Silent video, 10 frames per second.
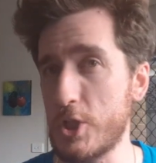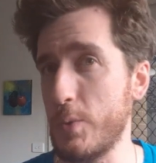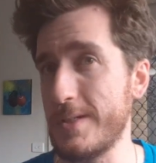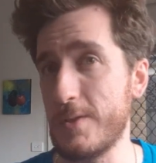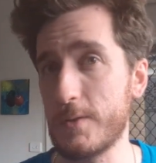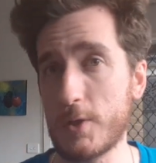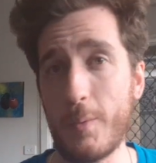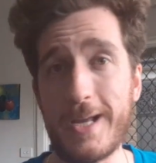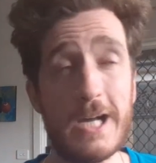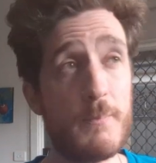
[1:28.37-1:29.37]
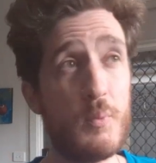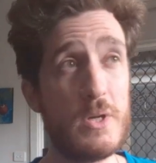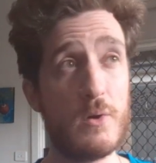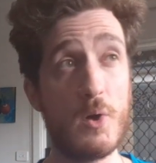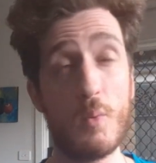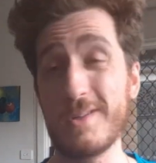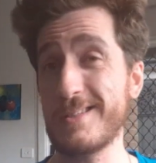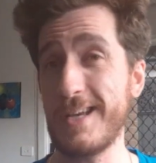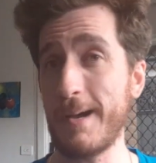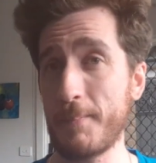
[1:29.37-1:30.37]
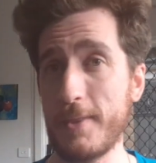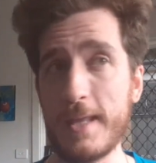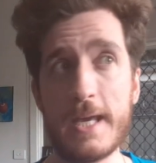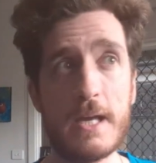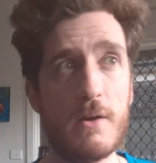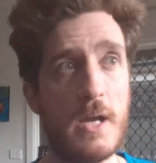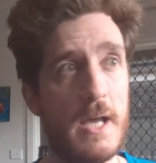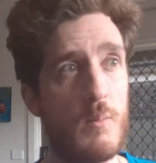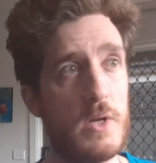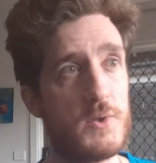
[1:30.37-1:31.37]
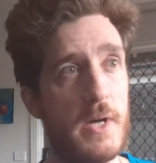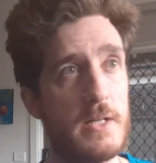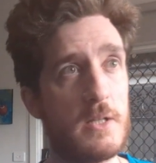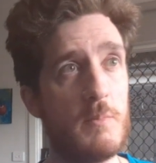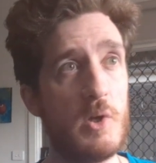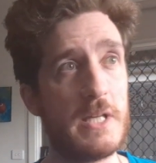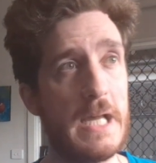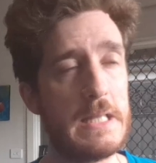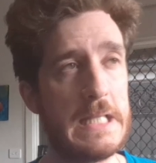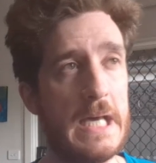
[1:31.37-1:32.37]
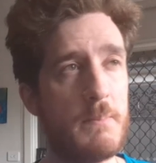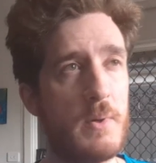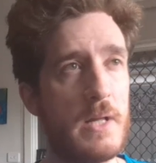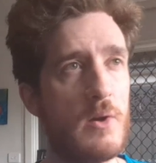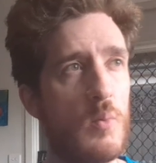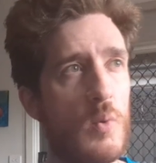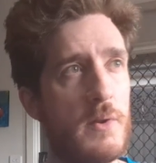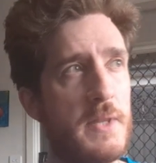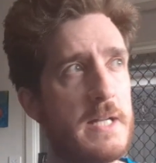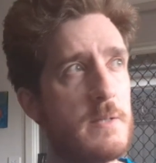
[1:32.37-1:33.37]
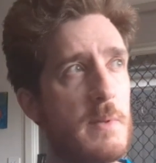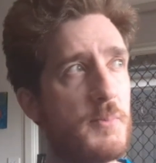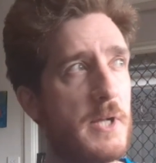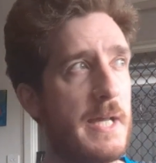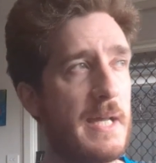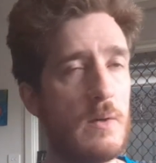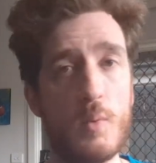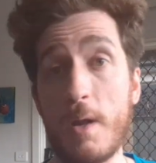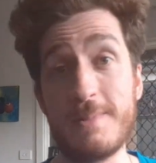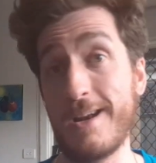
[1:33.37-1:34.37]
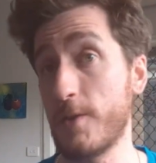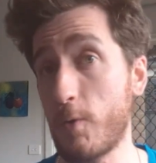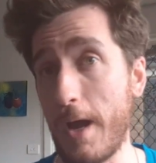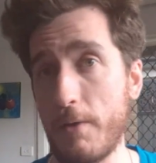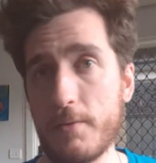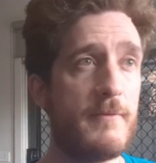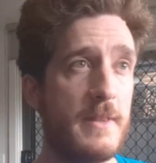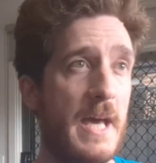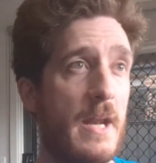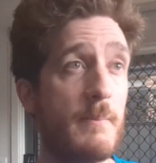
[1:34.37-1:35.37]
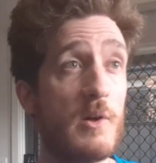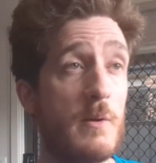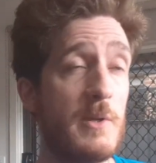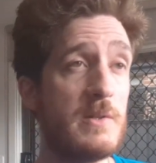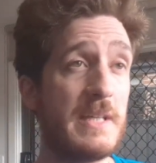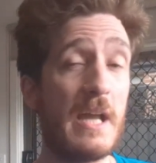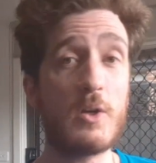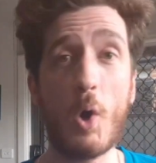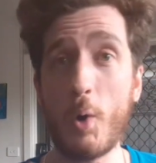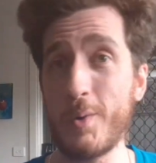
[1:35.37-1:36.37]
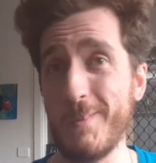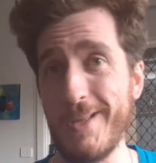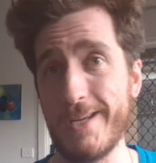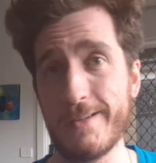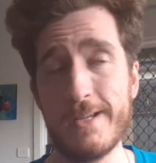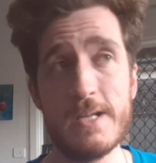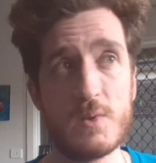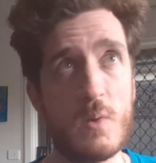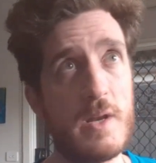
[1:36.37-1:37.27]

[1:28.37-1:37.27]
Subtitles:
you as you're going up. We don't know what's up there, and we're trying to communicate that, but I don't want that to be playing when I'm down on the ground. For that, I'm going to be using a cone emitter so that